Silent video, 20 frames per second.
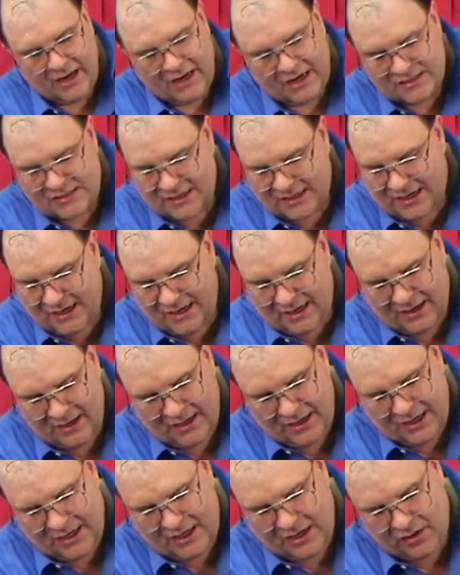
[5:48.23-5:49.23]
As again,
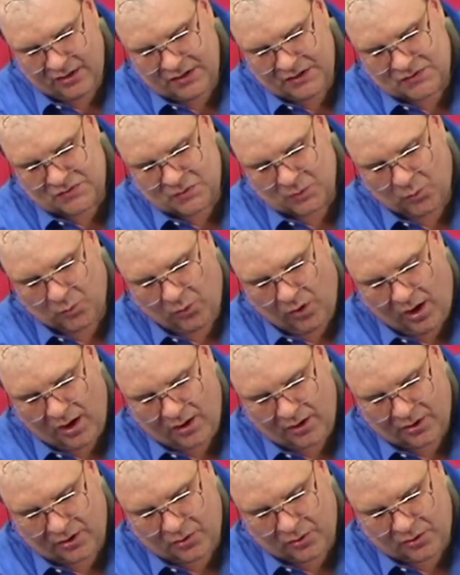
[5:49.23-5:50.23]
here is the
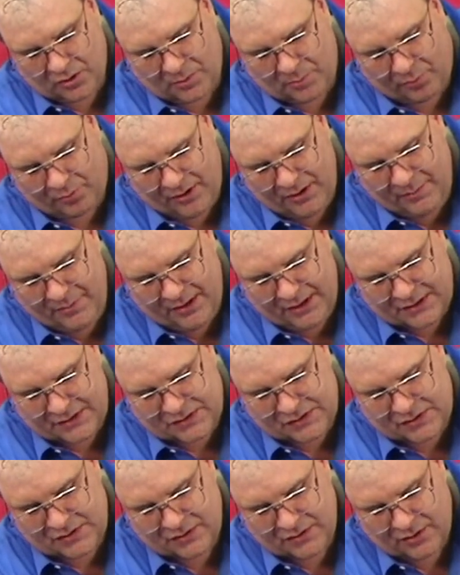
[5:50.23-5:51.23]
water cooler
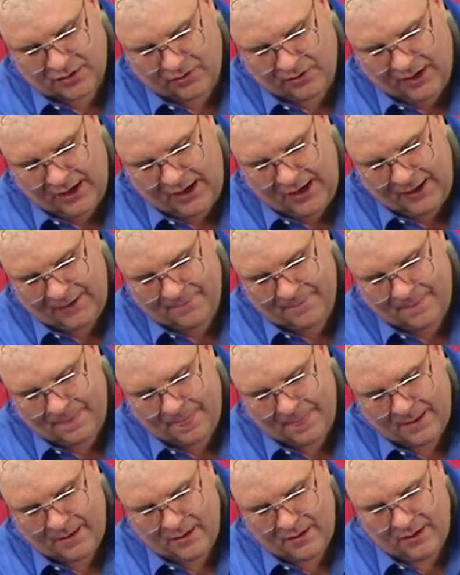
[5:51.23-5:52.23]
premix, okay?
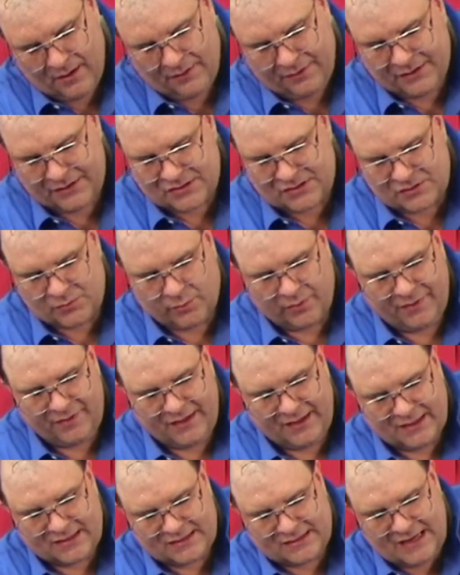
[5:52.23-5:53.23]
This is with
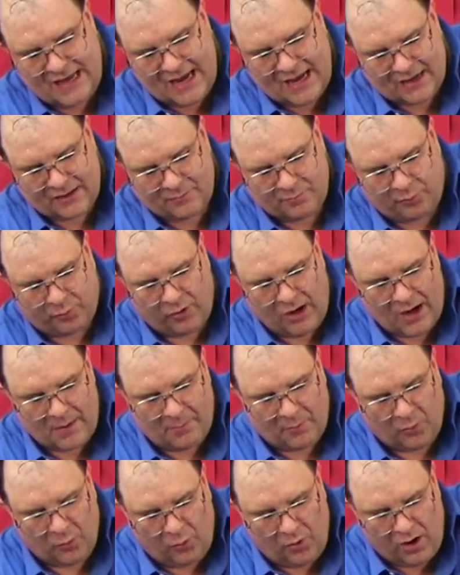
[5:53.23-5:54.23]
the exact
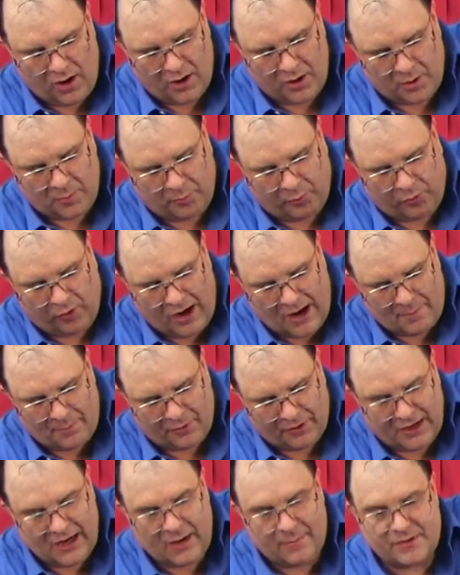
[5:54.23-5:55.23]
proper water,
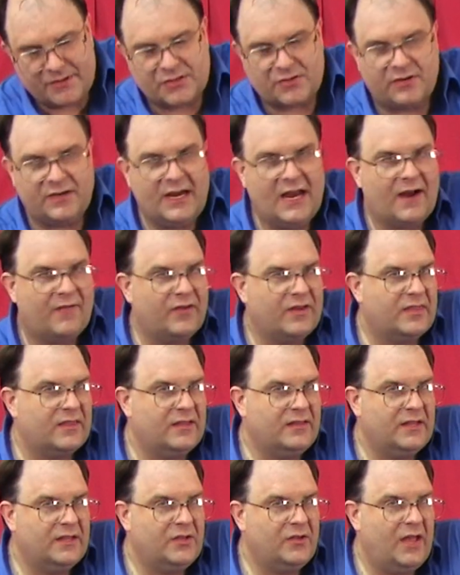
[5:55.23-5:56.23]
proper chemistry,
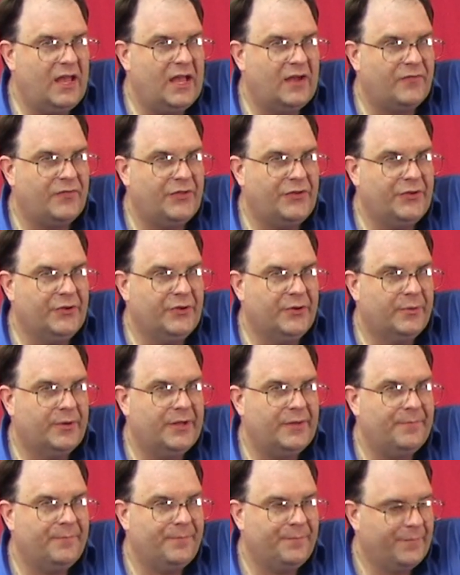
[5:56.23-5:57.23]
everything that you have to do
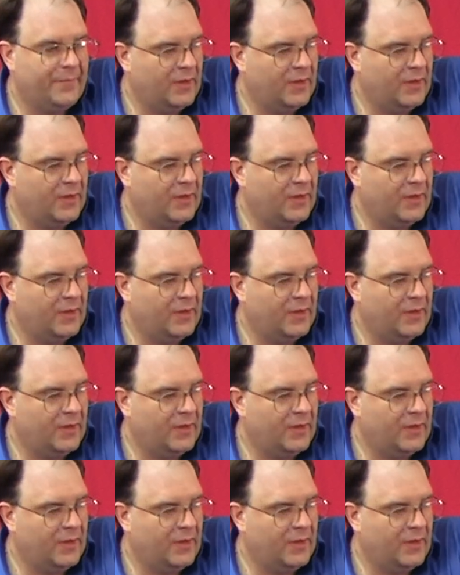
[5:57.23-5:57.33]
to it.